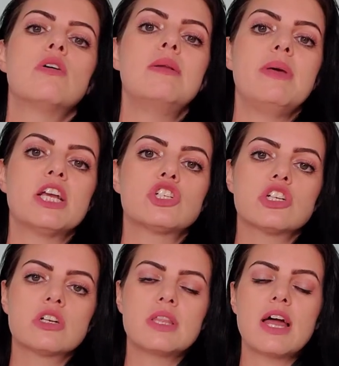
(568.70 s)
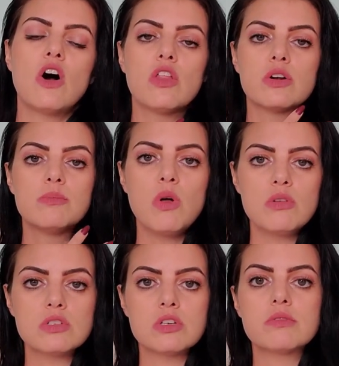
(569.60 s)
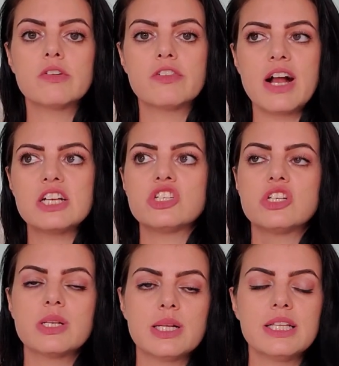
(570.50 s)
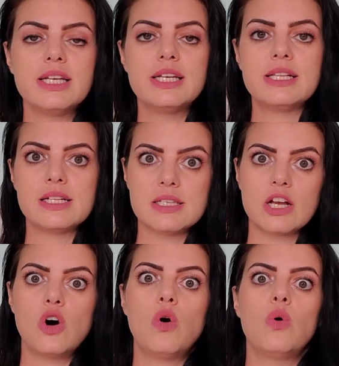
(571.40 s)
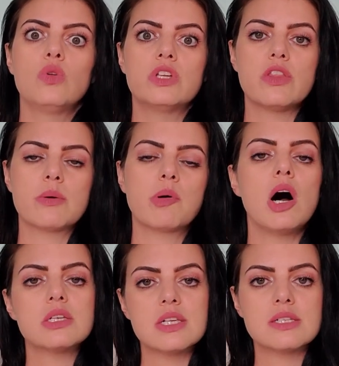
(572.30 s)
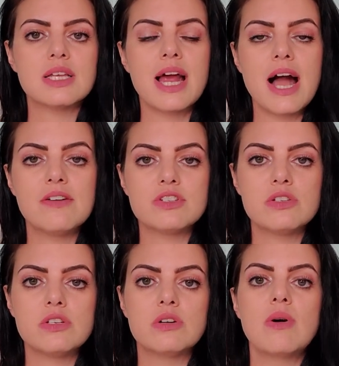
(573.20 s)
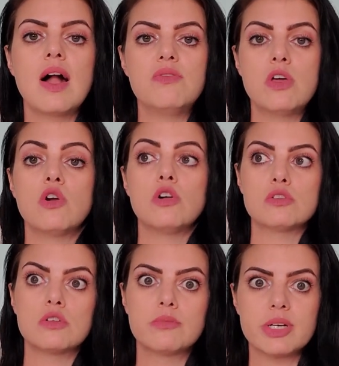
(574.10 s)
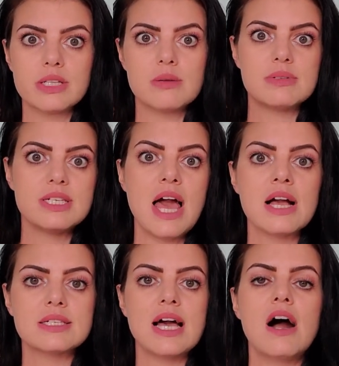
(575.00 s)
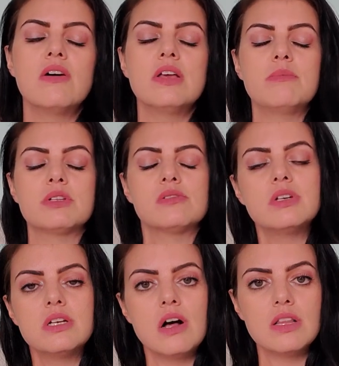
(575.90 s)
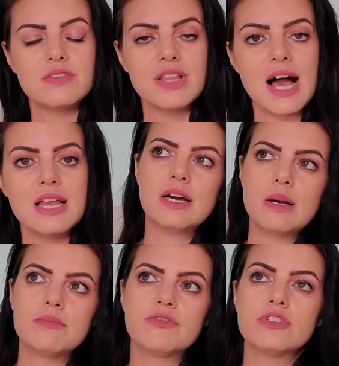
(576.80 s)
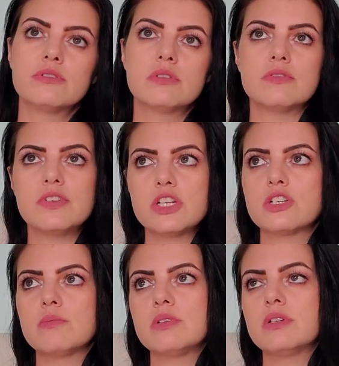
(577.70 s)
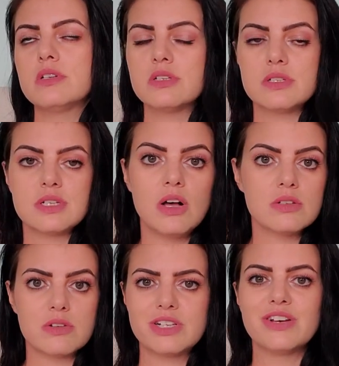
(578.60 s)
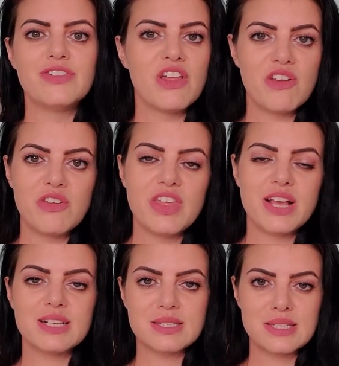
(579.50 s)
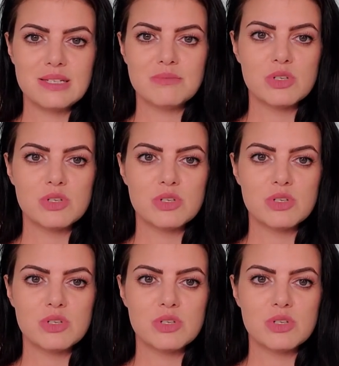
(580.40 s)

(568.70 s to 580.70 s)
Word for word: go and make sure that all their bowls are refreshed and clean. And that's like a whole nother process that I have to do. And then also bring them snacks out in between all of that, cut up fruits, vegetables, all sorts of other things in